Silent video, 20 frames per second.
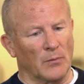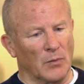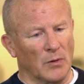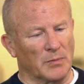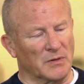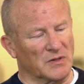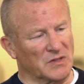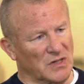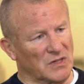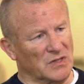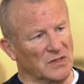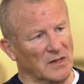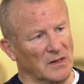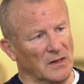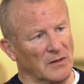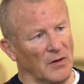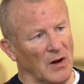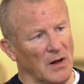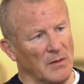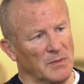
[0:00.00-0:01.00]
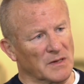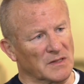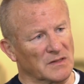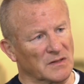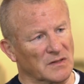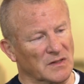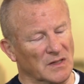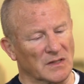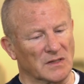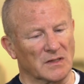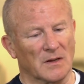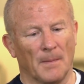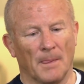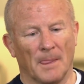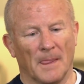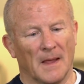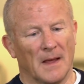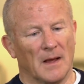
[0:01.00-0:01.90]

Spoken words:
and we're positioned in the right businesses.